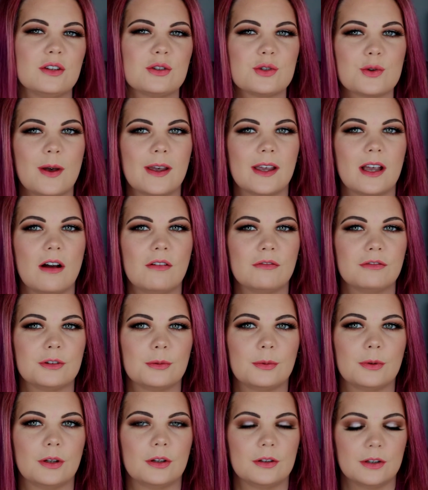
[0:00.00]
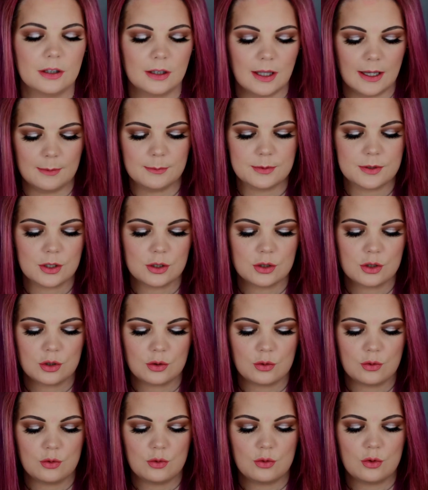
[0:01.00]
quite comfortable on the lips.
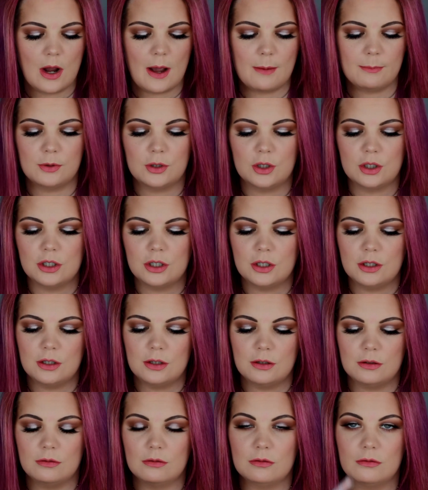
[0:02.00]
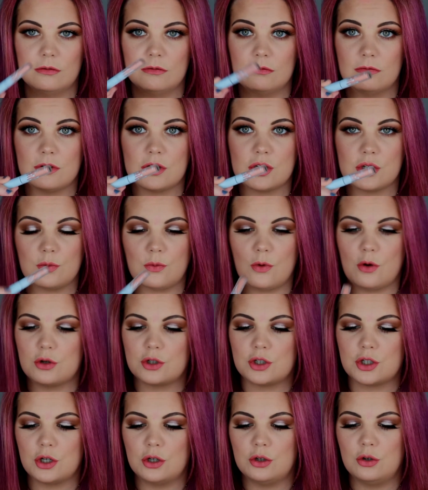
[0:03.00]
So I'm gonna
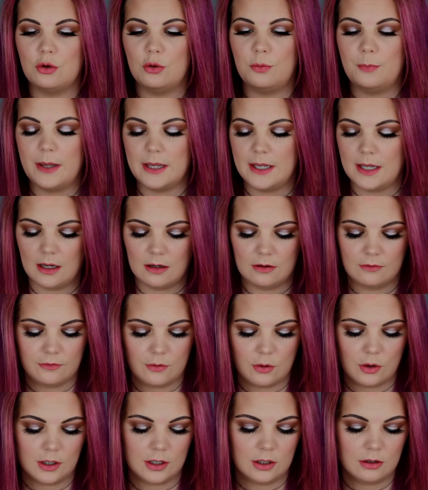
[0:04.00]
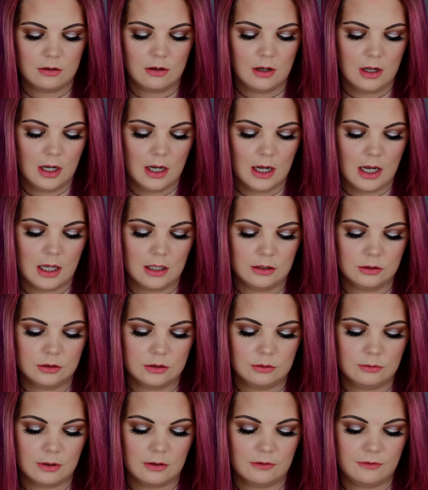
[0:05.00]
swatch no peeking for you. I'll
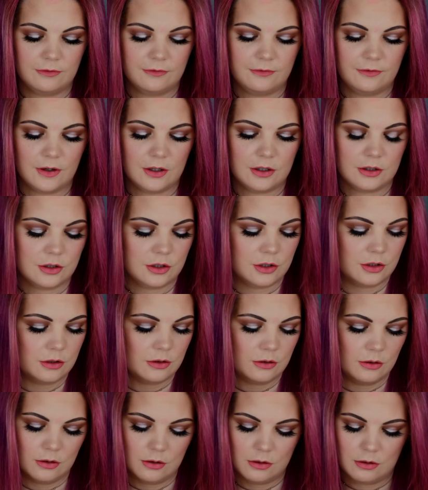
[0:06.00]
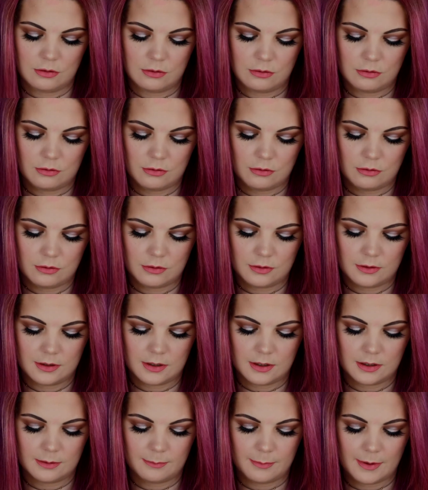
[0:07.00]
do it first on
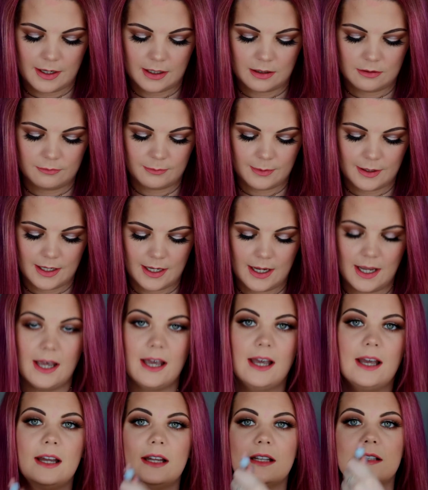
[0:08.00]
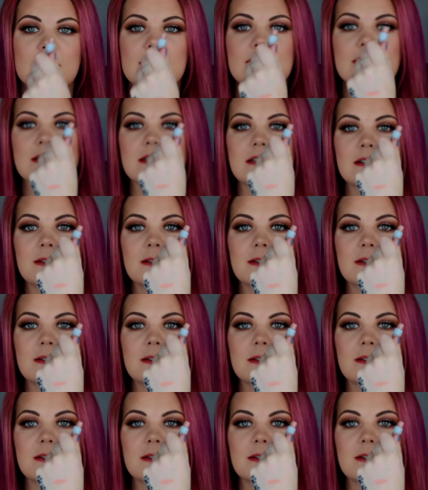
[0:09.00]
the back of my hand,